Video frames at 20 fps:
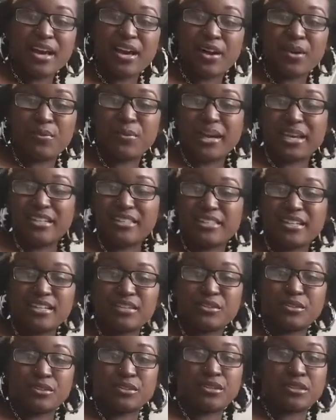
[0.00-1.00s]
A way to
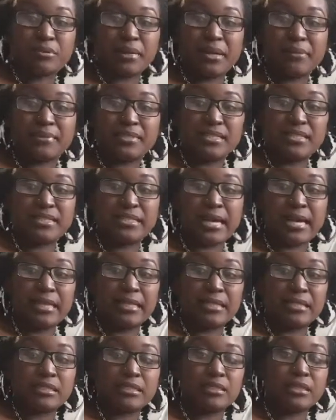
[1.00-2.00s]
introduce your baby to
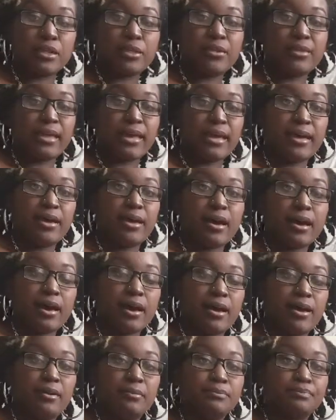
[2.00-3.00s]
solids so that,
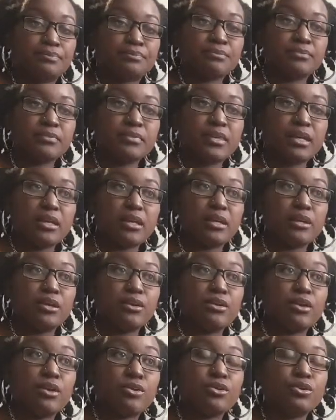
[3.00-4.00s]

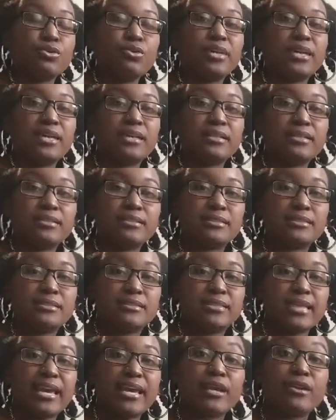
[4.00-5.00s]
you know, you can
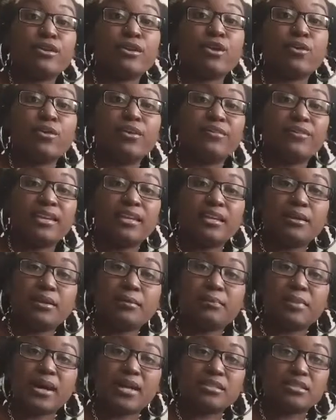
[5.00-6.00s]
take note of any
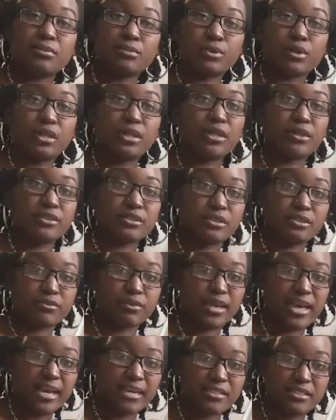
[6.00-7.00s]
possible allergic
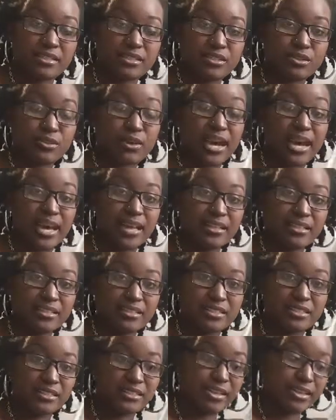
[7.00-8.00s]
reactions or
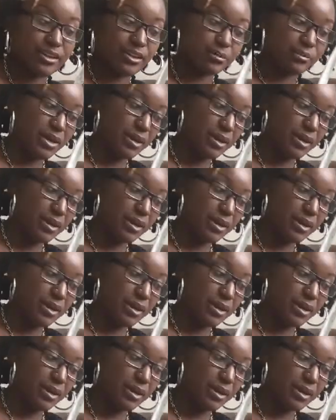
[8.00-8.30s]
allergies that your